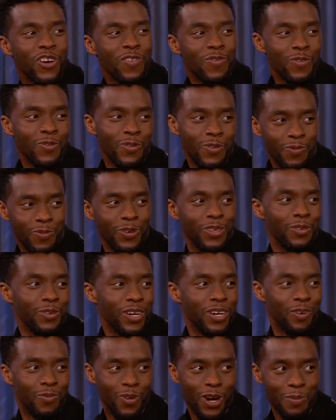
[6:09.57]
Travel
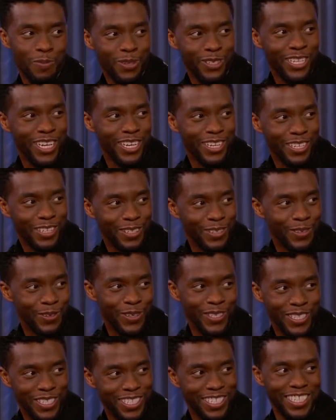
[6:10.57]
with Robert Downey, do
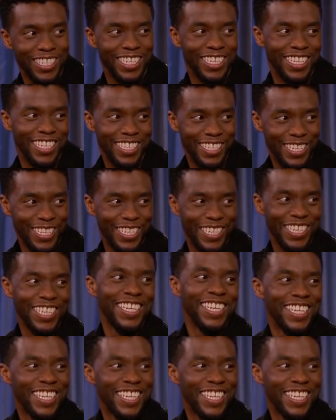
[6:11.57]
you get to see anything?